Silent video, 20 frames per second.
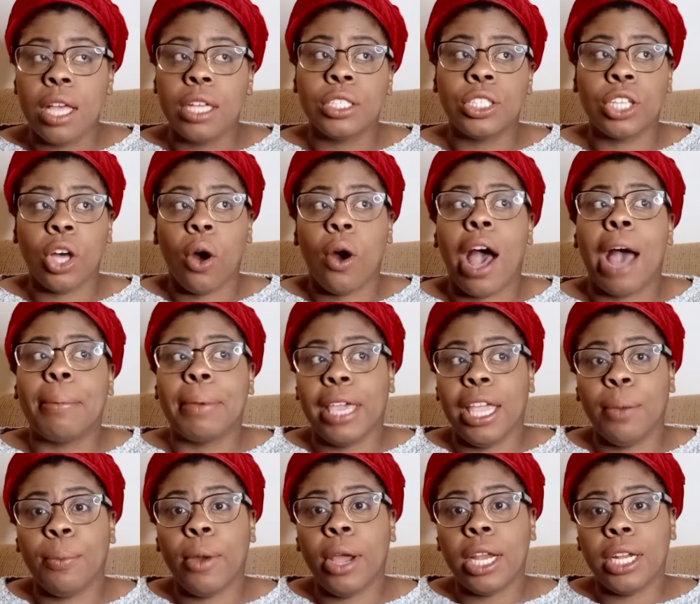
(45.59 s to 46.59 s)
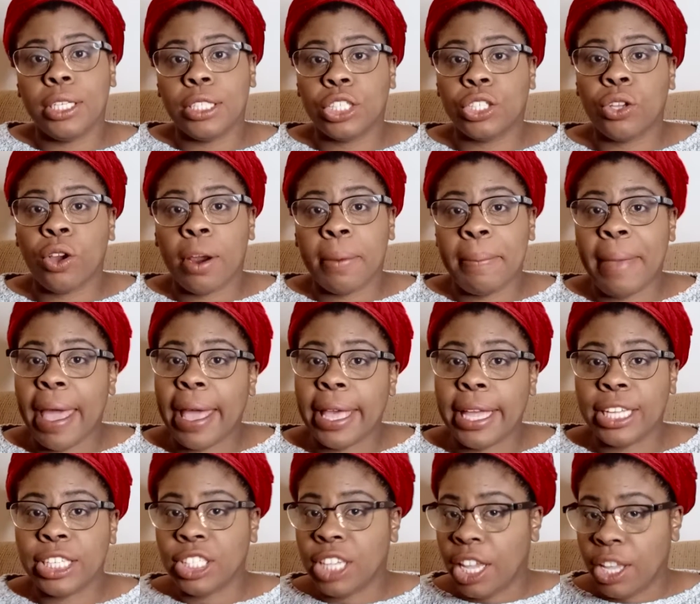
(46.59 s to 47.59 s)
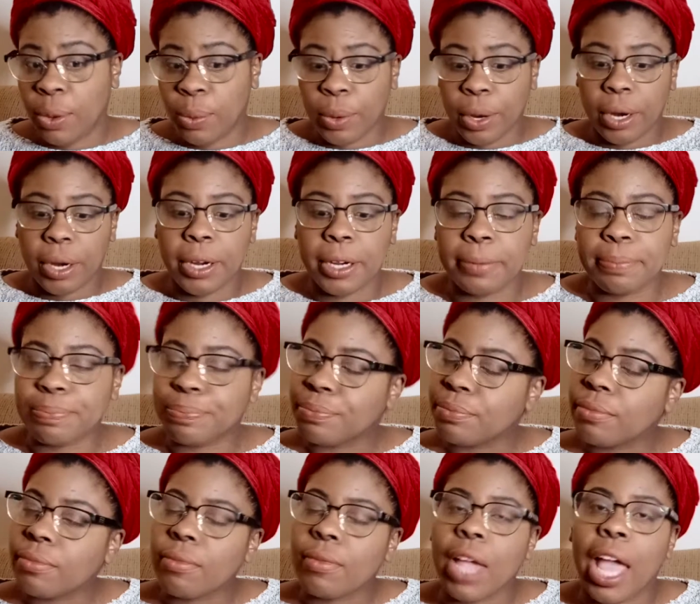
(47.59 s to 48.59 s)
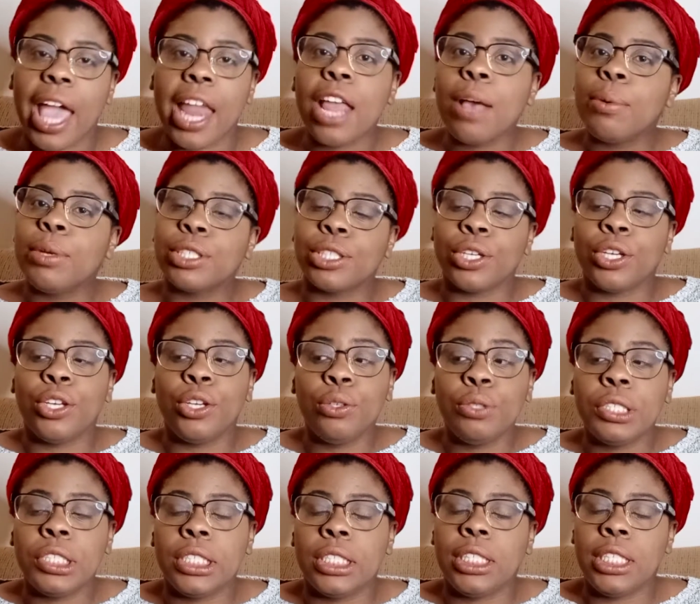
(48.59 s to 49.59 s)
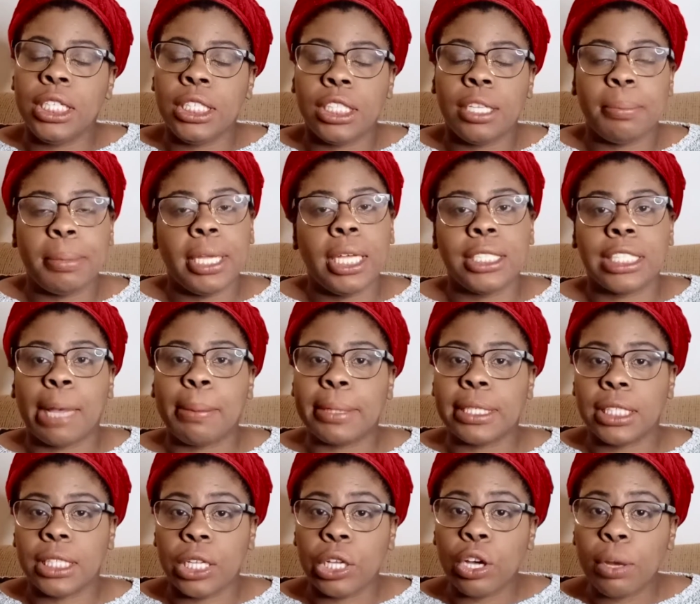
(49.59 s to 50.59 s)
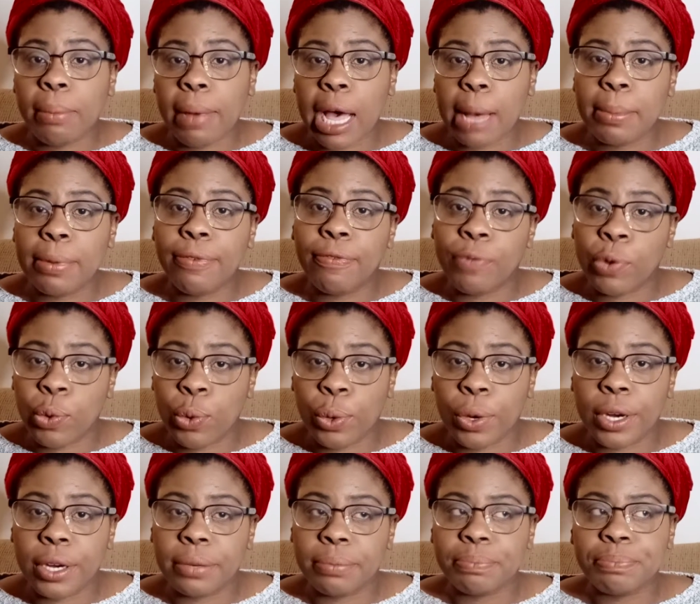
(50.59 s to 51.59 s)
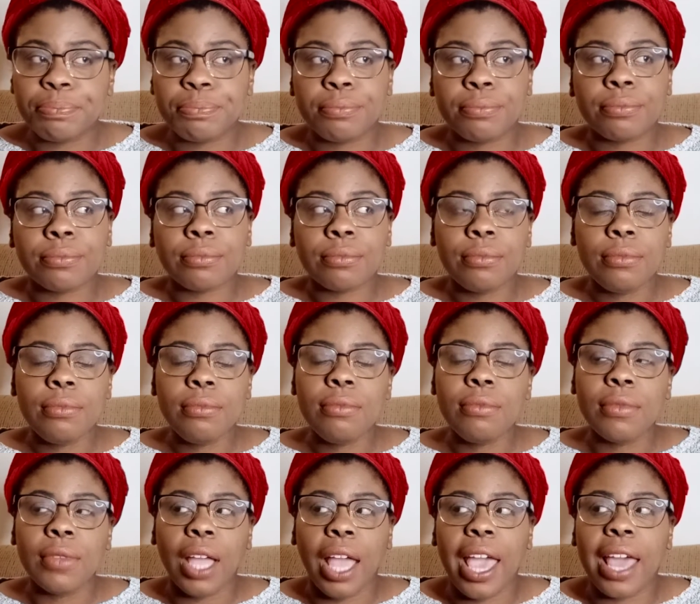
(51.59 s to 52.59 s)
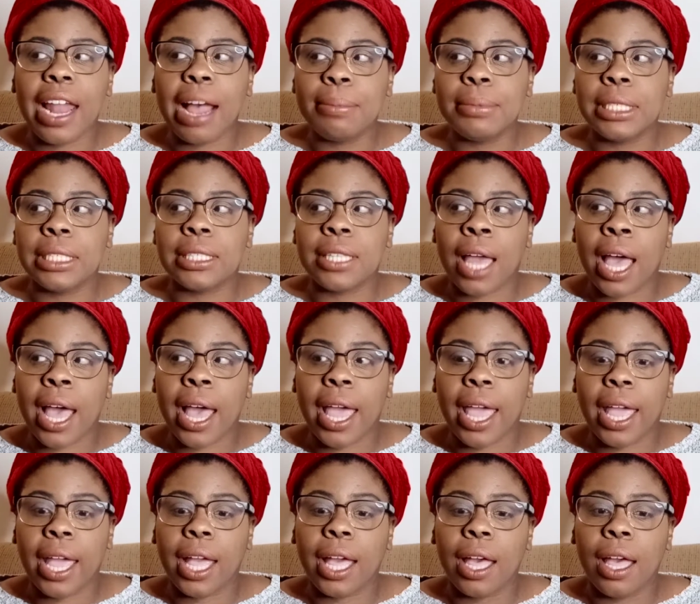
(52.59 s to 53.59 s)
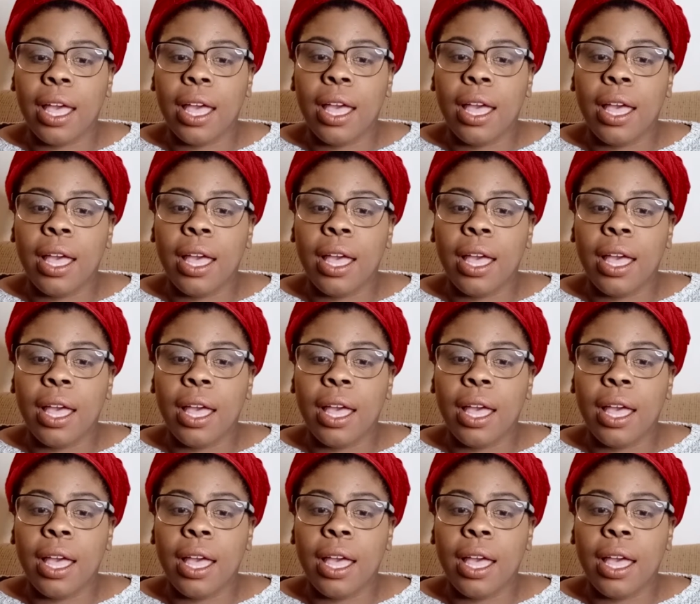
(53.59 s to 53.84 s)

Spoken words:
So I'm getting ready to start back in January, and it was a huge decision because I'm a single mom of 4, and I'm just like,